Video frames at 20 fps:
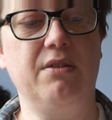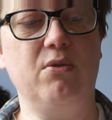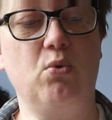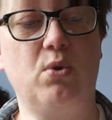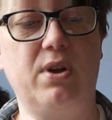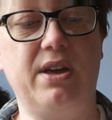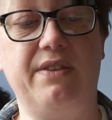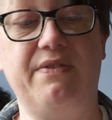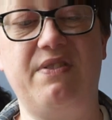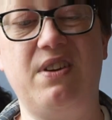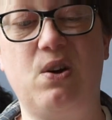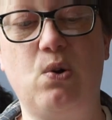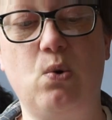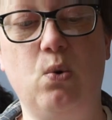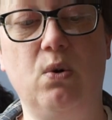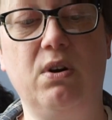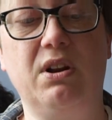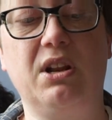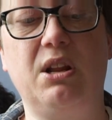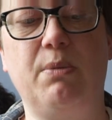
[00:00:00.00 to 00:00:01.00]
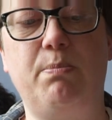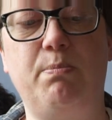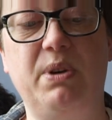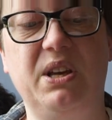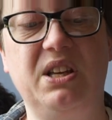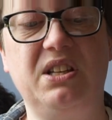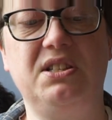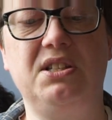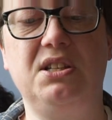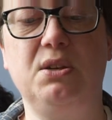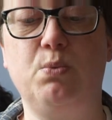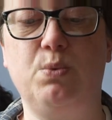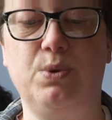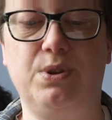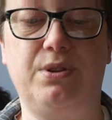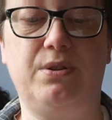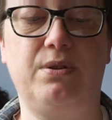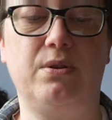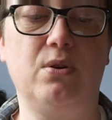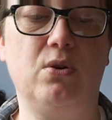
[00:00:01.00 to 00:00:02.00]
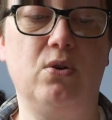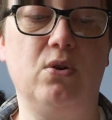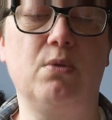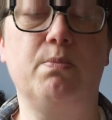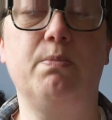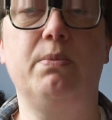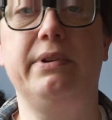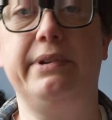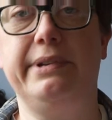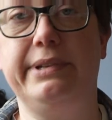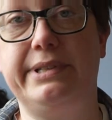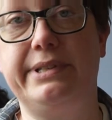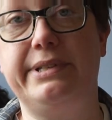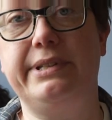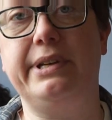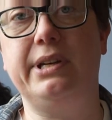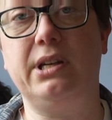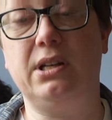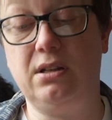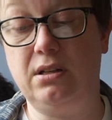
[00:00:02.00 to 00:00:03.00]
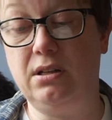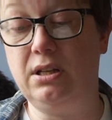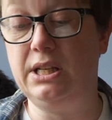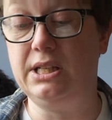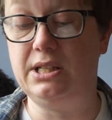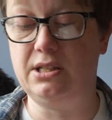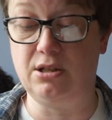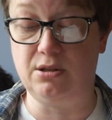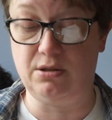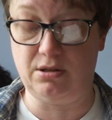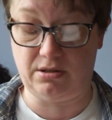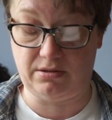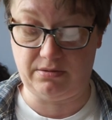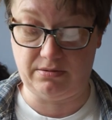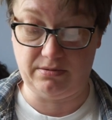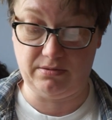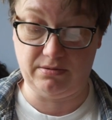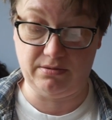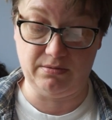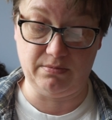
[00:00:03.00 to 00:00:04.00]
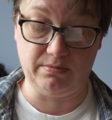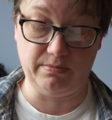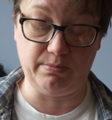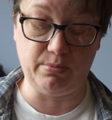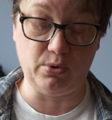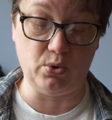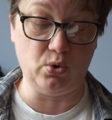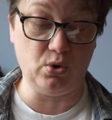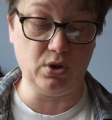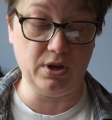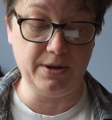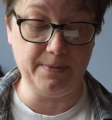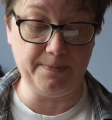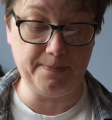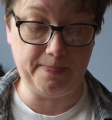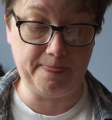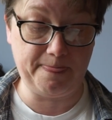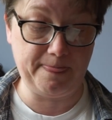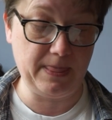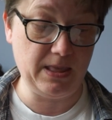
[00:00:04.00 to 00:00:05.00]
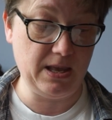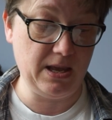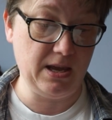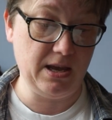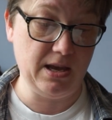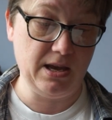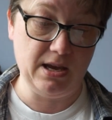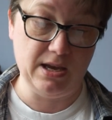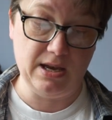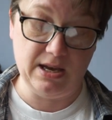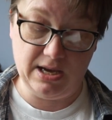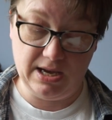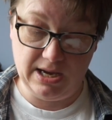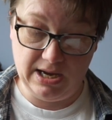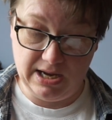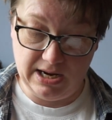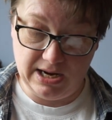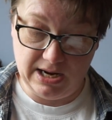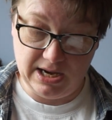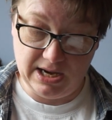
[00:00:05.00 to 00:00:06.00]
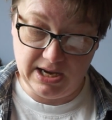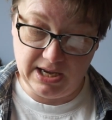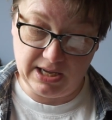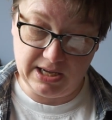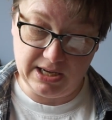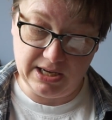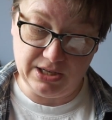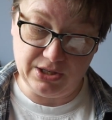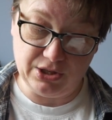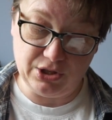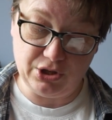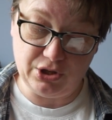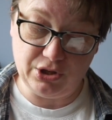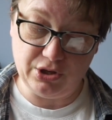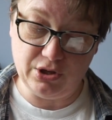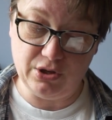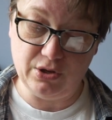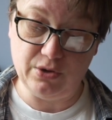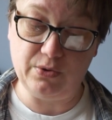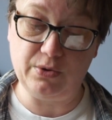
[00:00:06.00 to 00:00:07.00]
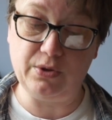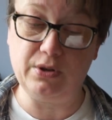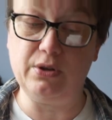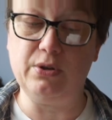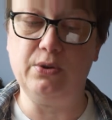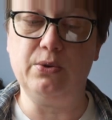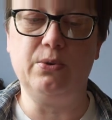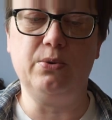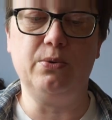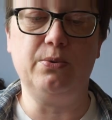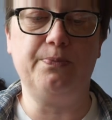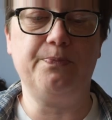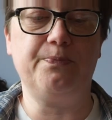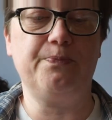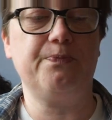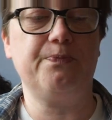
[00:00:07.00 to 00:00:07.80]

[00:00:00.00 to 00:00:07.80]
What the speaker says: okay, they call it a pixie with dog, but it's a Nisse boy. And I can show you